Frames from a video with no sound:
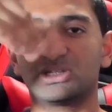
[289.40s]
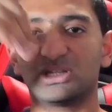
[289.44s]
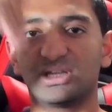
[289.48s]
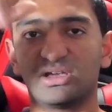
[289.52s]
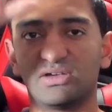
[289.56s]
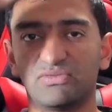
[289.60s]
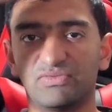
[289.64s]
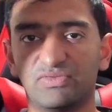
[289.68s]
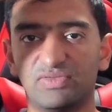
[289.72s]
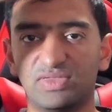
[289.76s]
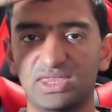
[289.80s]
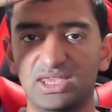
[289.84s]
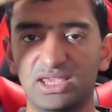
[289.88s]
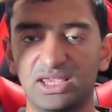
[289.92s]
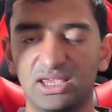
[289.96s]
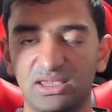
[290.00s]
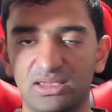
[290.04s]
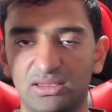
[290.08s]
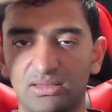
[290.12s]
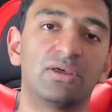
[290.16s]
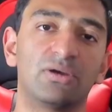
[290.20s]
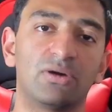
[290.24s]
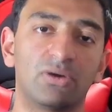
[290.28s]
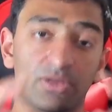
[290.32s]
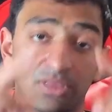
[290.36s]
of the
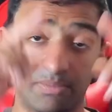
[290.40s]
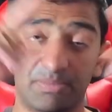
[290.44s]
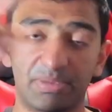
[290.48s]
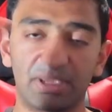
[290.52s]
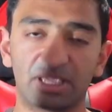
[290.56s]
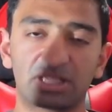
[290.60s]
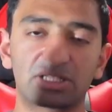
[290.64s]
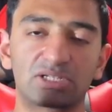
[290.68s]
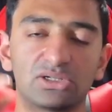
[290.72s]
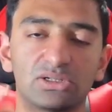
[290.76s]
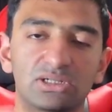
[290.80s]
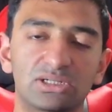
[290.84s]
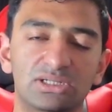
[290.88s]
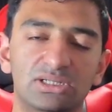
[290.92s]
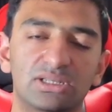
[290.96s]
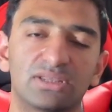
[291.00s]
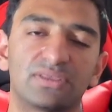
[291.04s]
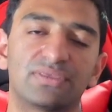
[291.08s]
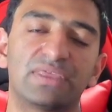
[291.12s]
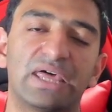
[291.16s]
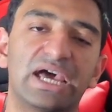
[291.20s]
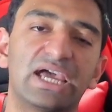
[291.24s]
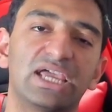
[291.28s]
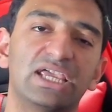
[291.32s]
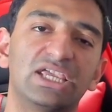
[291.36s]
pixels
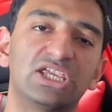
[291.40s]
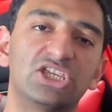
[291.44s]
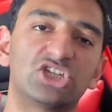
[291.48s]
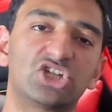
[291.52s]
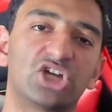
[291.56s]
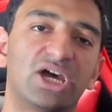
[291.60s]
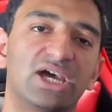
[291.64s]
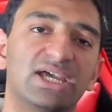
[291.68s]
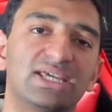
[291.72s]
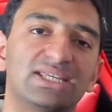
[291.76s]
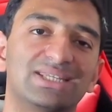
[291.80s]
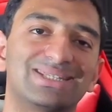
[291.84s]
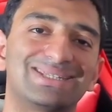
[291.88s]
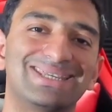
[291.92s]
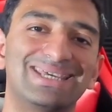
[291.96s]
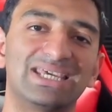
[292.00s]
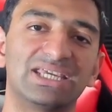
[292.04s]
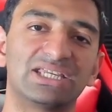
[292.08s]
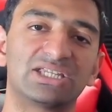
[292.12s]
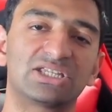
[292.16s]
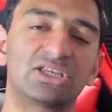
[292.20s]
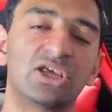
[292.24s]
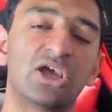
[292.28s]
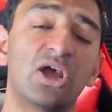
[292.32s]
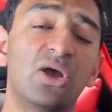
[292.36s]
that each eye
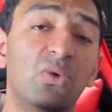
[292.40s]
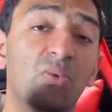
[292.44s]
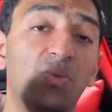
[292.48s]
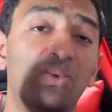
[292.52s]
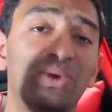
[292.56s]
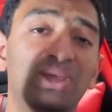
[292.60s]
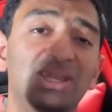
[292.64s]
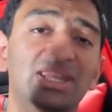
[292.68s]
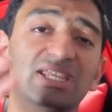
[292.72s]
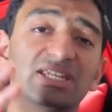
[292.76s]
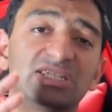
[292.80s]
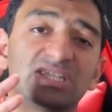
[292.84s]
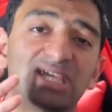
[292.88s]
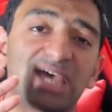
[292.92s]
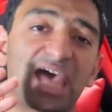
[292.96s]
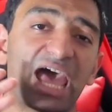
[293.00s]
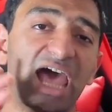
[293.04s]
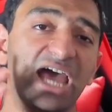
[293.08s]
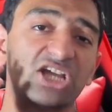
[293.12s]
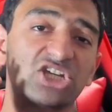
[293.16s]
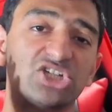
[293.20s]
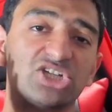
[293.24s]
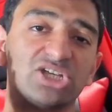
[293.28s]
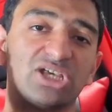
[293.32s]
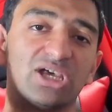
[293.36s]
sees, we need to
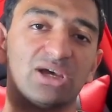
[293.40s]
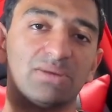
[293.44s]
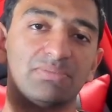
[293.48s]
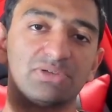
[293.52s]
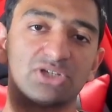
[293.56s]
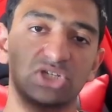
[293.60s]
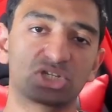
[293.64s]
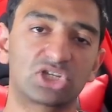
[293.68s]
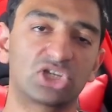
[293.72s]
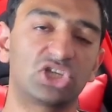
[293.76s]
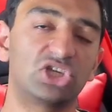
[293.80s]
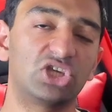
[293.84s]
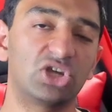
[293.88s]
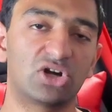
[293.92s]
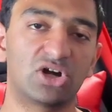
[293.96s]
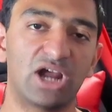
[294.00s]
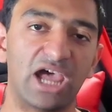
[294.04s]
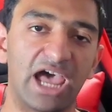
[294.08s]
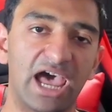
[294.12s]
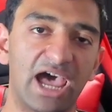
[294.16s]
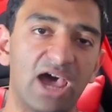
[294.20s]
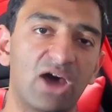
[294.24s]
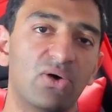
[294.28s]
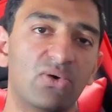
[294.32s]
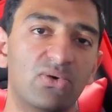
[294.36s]
actually obscure
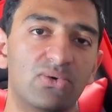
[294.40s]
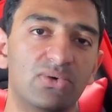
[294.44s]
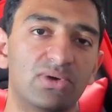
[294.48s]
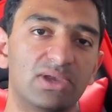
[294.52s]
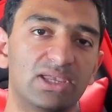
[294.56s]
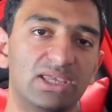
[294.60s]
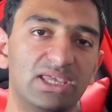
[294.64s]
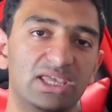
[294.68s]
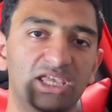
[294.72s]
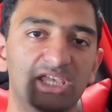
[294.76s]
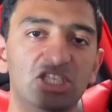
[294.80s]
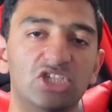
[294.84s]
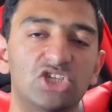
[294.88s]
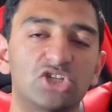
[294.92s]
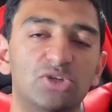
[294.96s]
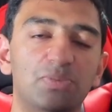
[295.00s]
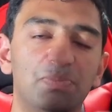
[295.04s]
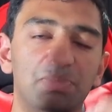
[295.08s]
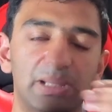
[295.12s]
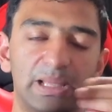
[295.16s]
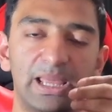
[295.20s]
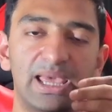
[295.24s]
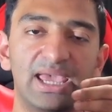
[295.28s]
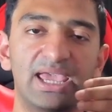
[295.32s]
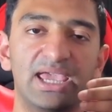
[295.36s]
out each
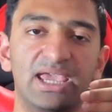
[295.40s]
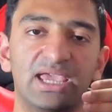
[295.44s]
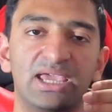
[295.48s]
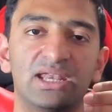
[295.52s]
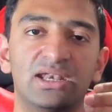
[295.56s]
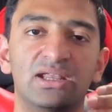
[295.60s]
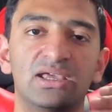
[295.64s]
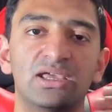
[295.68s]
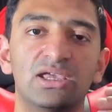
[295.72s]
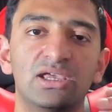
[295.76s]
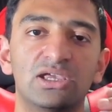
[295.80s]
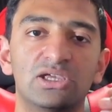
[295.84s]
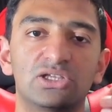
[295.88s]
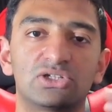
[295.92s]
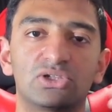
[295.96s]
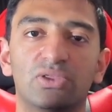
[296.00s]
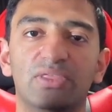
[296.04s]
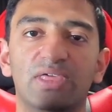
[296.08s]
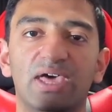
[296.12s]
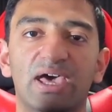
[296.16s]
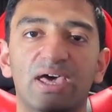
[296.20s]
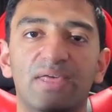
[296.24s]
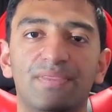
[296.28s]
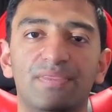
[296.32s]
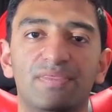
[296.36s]
plane so
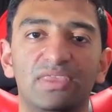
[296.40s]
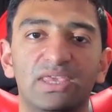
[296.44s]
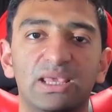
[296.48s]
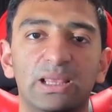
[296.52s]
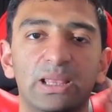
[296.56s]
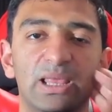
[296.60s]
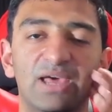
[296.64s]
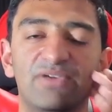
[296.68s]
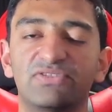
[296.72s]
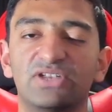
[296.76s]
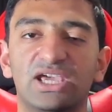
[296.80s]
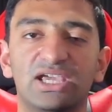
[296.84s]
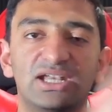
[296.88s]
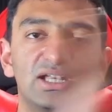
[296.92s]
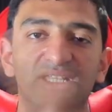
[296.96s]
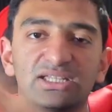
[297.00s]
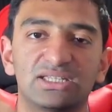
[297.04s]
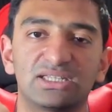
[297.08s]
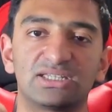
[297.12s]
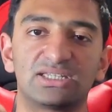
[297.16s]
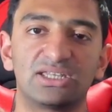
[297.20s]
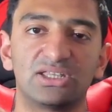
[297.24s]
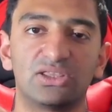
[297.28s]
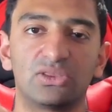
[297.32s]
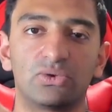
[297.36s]
that the left eye doesn't
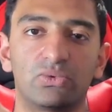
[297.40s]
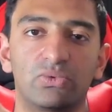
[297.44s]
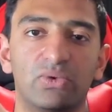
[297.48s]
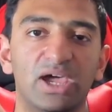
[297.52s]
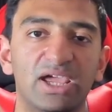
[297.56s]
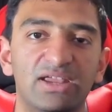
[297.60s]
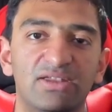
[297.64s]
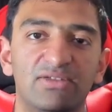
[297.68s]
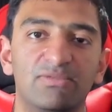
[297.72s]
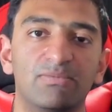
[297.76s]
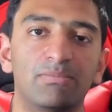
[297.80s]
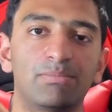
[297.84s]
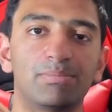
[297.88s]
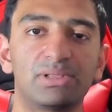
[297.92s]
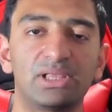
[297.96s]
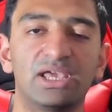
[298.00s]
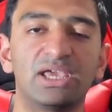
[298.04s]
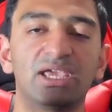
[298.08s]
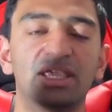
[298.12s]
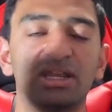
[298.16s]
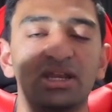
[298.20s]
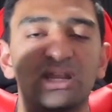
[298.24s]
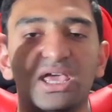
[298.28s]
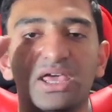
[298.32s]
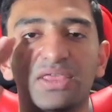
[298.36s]
see the right
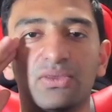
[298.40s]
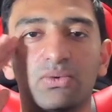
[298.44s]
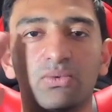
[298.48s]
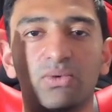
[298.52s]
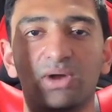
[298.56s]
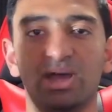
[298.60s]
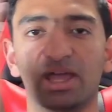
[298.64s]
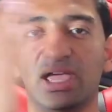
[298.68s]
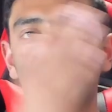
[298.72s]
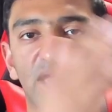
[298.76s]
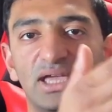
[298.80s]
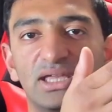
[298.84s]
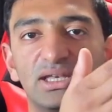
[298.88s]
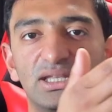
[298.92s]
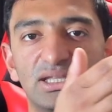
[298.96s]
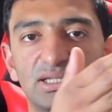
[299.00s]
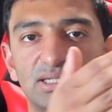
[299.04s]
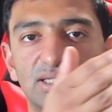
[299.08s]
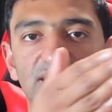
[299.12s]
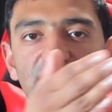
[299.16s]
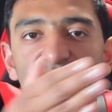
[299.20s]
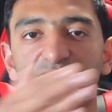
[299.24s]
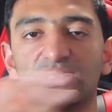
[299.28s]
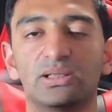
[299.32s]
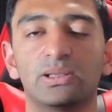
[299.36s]
plane and the right eye doesn't
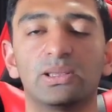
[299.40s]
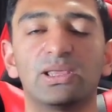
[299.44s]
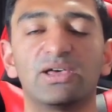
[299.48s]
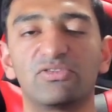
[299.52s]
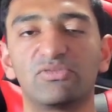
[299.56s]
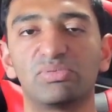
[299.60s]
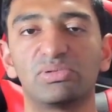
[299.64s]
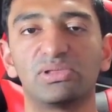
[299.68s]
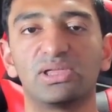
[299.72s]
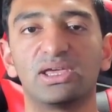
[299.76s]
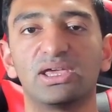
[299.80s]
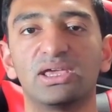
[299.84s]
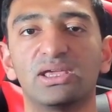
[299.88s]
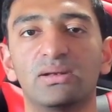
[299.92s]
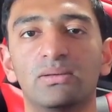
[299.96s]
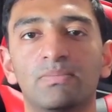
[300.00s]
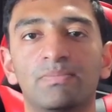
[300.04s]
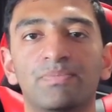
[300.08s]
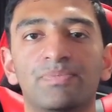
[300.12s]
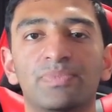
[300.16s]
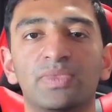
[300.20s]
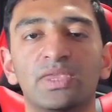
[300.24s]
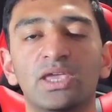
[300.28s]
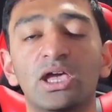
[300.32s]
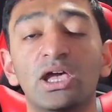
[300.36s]
see the left plane.
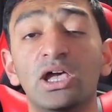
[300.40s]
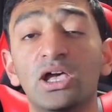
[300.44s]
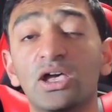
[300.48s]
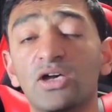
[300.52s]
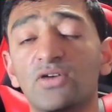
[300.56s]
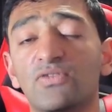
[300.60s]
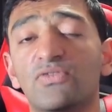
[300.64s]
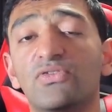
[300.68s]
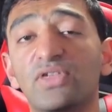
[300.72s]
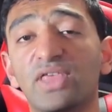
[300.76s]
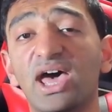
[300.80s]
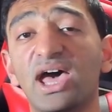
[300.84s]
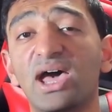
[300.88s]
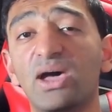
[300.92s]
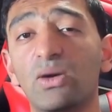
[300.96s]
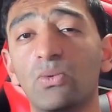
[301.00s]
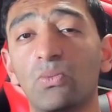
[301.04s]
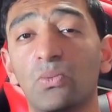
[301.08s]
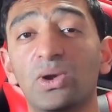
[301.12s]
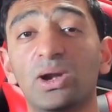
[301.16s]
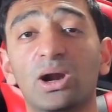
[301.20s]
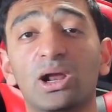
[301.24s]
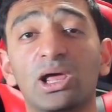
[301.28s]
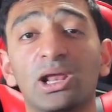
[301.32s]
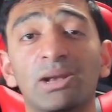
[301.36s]
For that, we
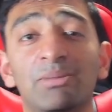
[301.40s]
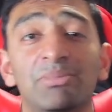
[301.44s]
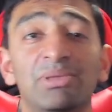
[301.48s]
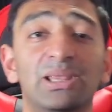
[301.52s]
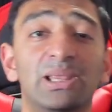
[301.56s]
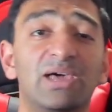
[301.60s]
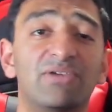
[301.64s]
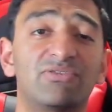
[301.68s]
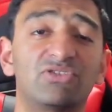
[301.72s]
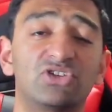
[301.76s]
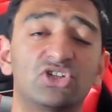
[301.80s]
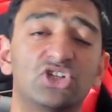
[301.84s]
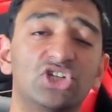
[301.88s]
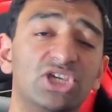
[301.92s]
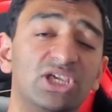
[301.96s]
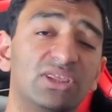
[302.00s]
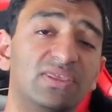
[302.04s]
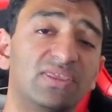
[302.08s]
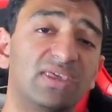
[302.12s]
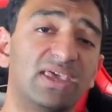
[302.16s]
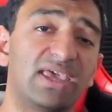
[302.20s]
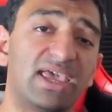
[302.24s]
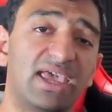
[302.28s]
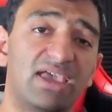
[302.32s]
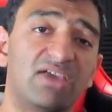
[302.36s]
are going to be leveraging the
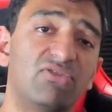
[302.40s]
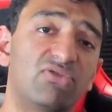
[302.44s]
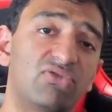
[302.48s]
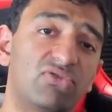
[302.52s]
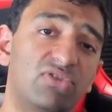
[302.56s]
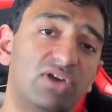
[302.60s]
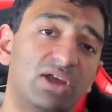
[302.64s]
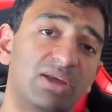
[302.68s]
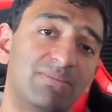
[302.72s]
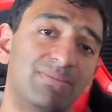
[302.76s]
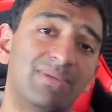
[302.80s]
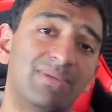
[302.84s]
A-Frame